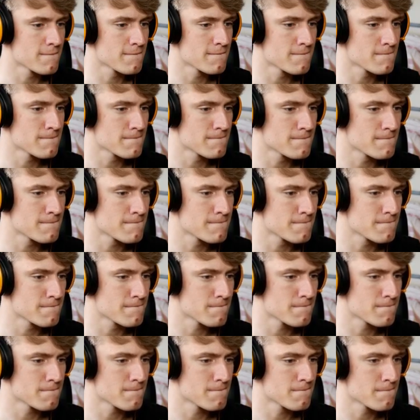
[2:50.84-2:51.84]

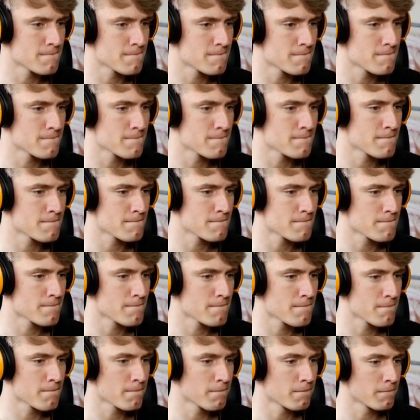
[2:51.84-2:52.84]

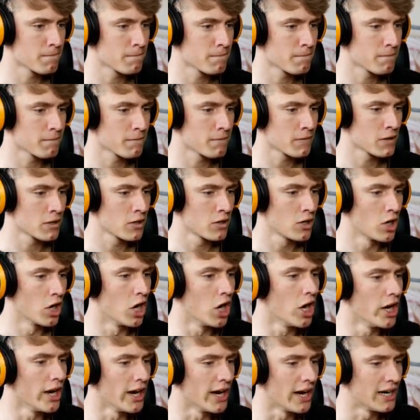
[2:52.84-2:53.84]

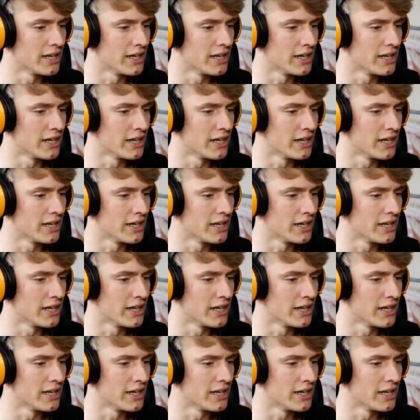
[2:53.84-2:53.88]
(no one is talking)